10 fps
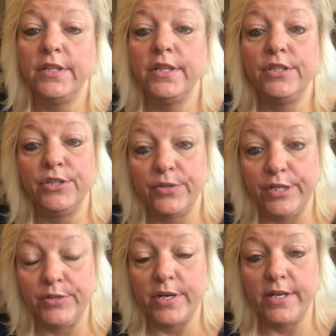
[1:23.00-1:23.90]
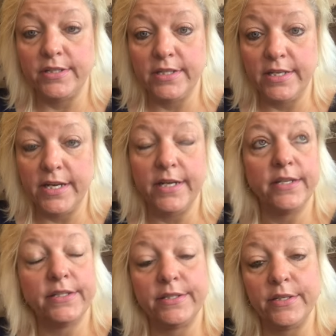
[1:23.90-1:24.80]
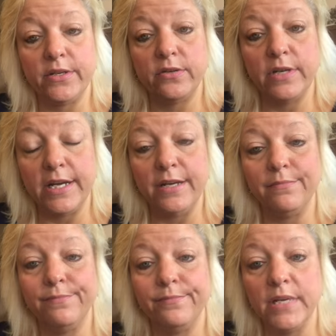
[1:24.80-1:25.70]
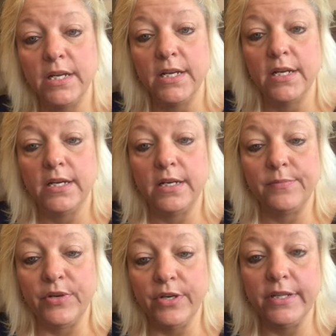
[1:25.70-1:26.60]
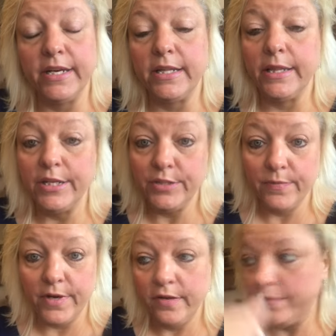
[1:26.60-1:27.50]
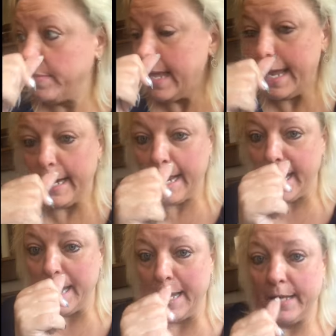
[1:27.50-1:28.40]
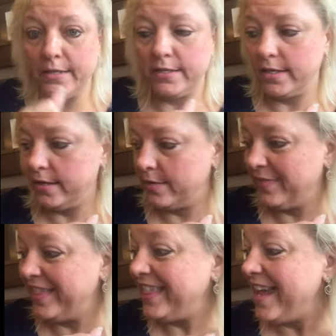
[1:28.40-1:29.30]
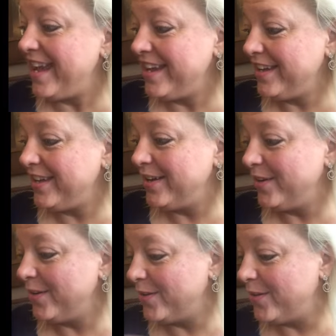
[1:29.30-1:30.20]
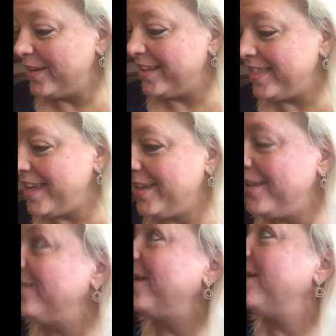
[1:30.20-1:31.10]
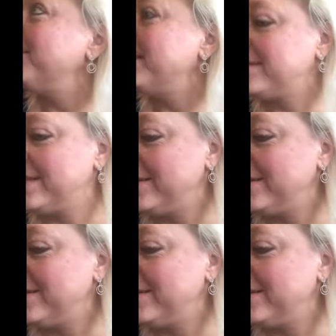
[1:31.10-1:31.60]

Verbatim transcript: the jury trial today, so I am I'm um, currently on lunch break from that, and thank you. Thank you very much.